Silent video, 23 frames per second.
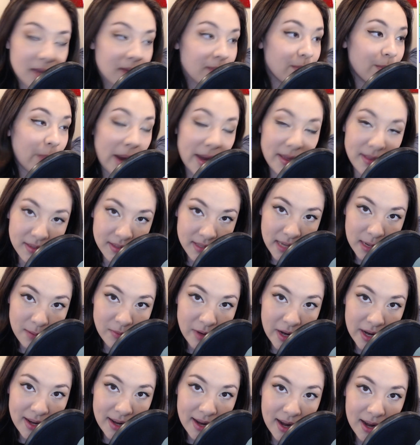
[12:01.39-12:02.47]
buy this game
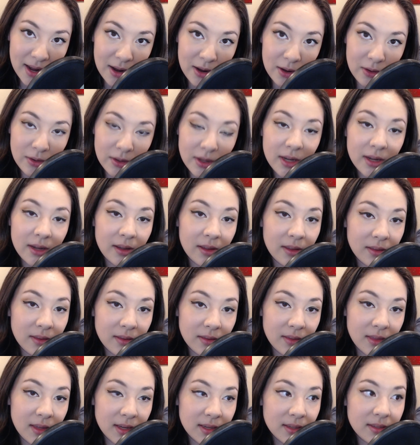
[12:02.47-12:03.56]
right now.
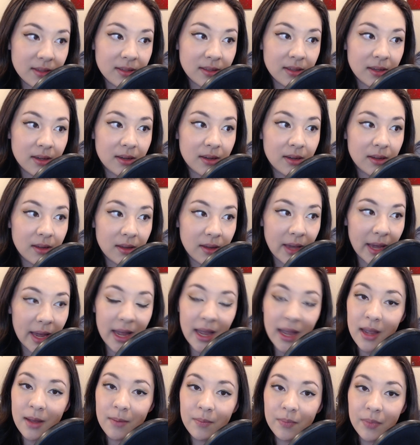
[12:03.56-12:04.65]
This
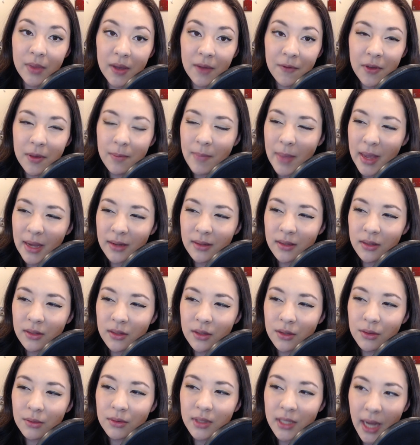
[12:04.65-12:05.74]
game, if it makes it
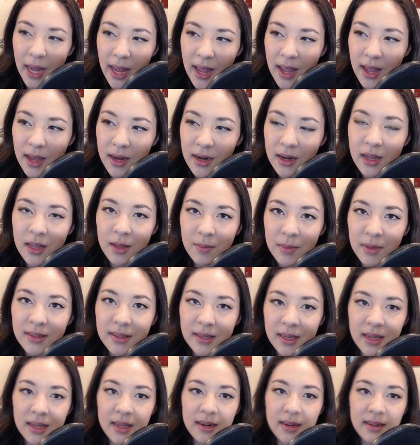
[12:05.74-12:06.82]
to 10, it means
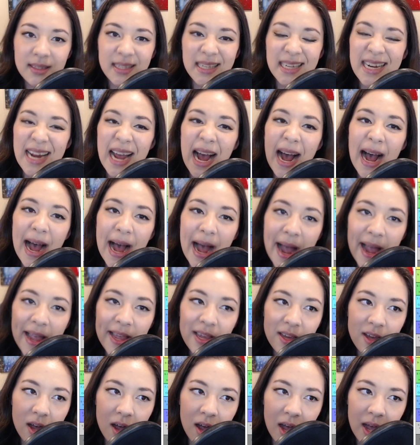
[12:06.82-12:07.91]
it is an
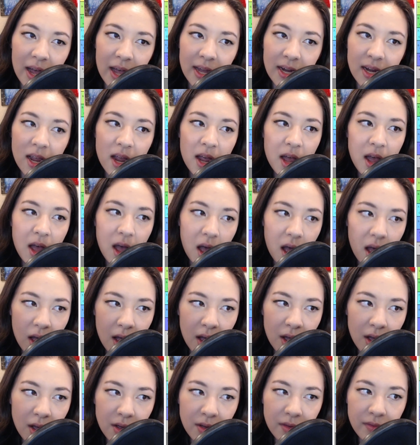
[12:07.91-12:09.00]
icon
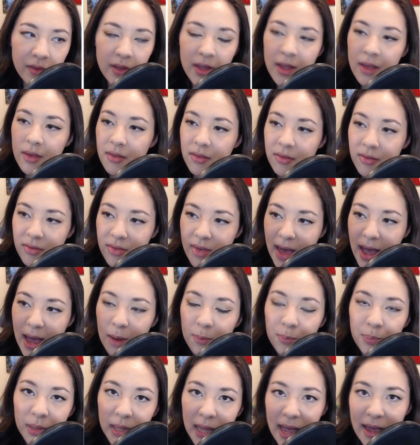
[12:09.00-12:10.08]
of that
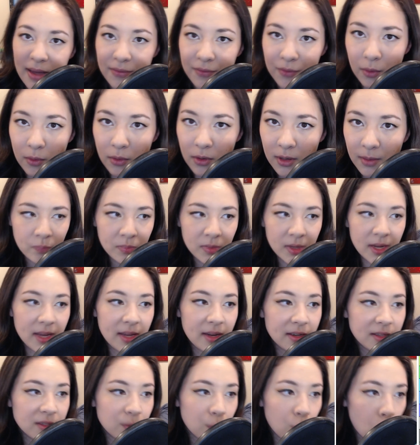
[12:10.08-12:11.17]
platform. It
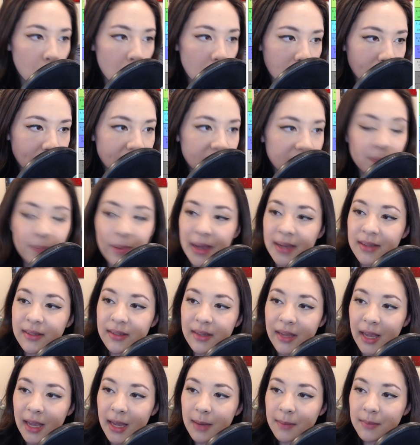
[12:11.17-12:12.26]
is one of the best
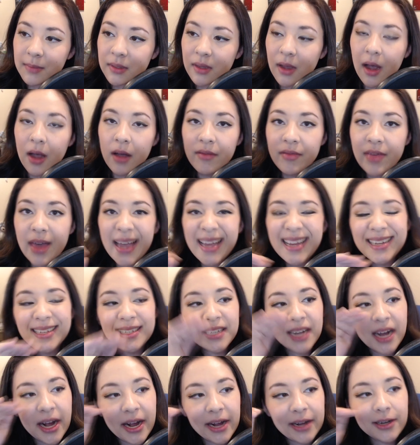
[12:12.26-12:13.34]
games of that
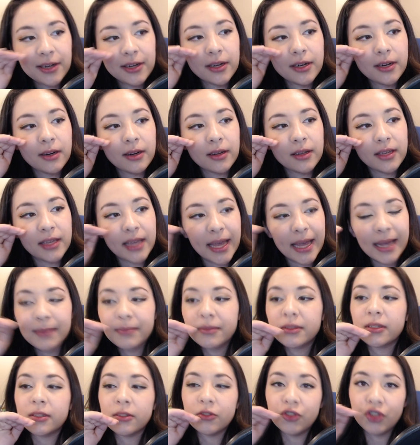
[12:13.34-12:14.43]
entire
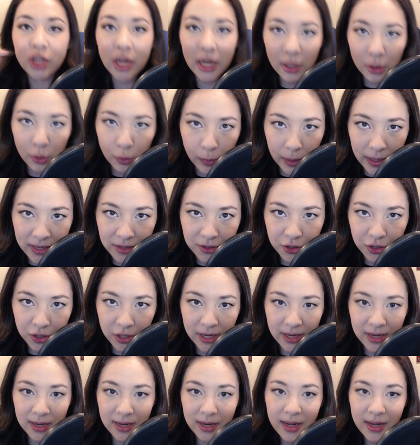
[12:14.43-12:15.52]
game's generation.